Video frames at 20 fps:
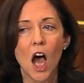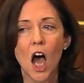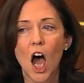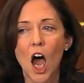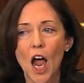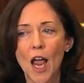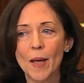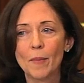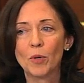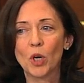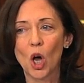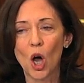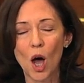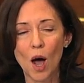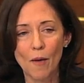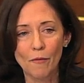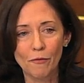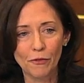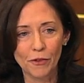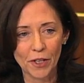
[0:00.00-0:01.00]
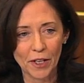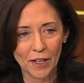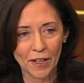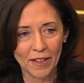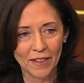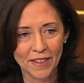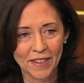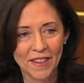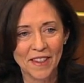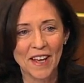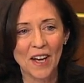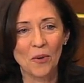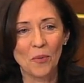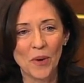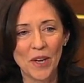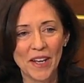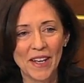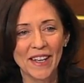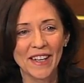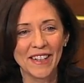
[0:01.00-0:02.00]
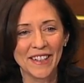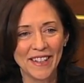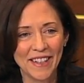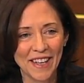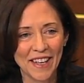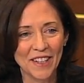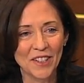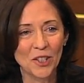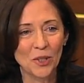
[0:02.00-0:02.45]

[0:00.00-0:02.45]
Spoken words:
I am confident that we can get